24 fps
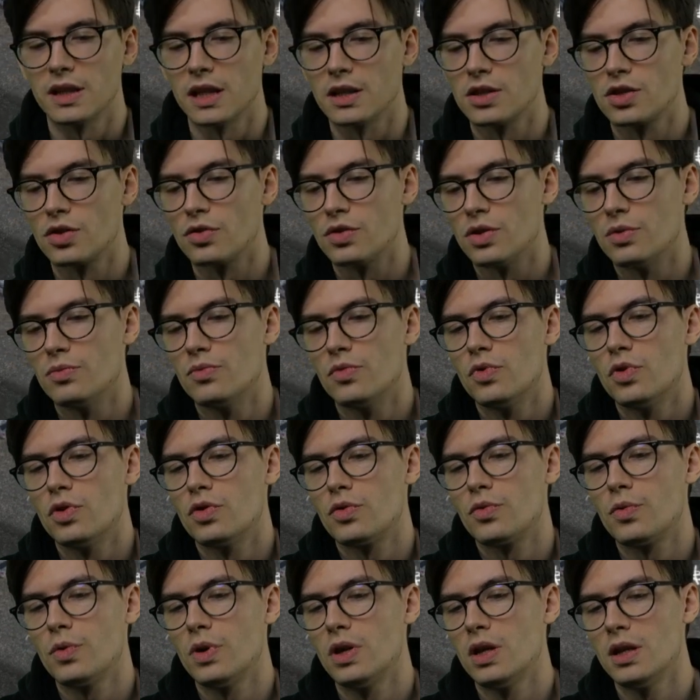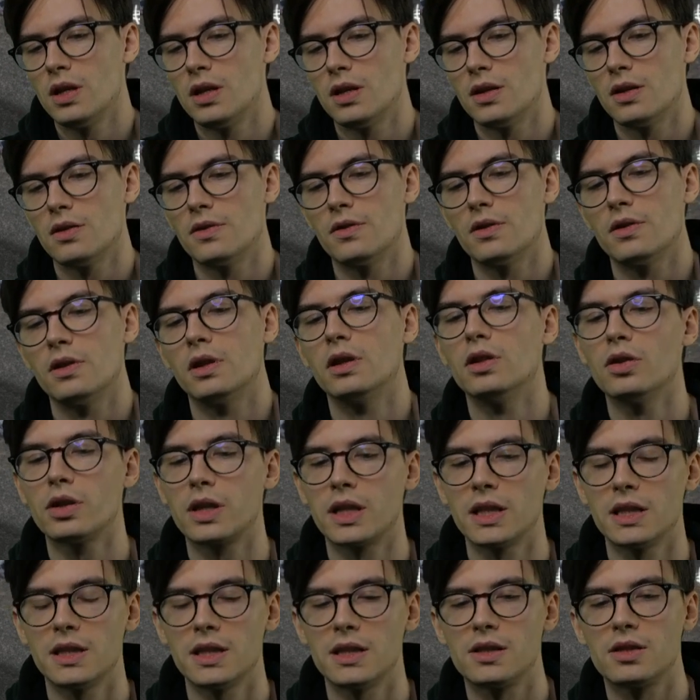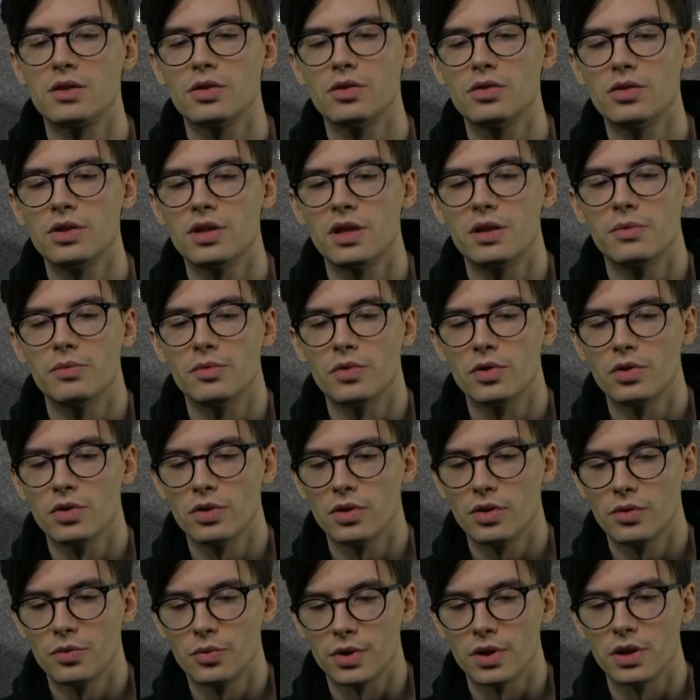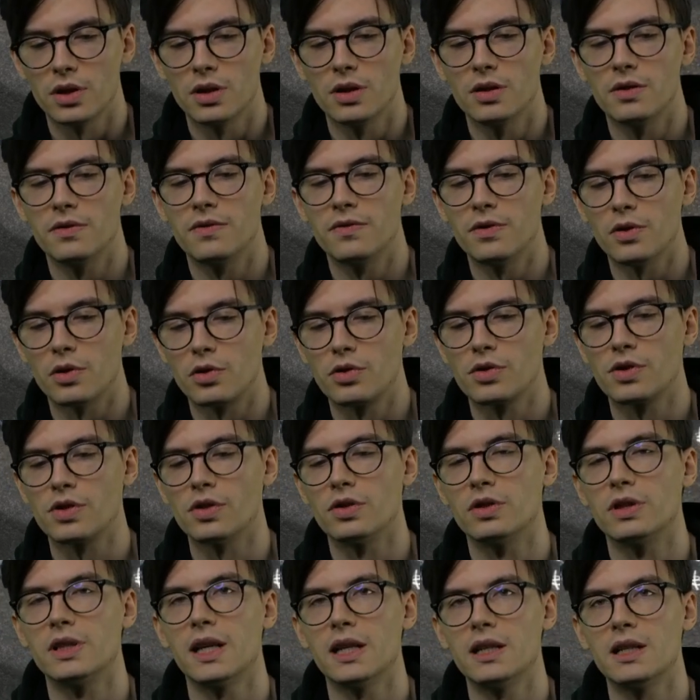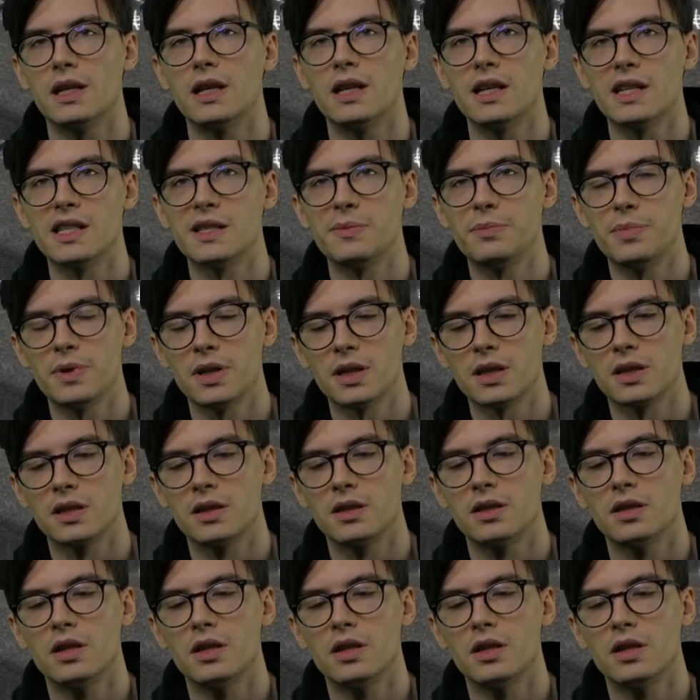So the more we look at the story, the more we focus on that aspect,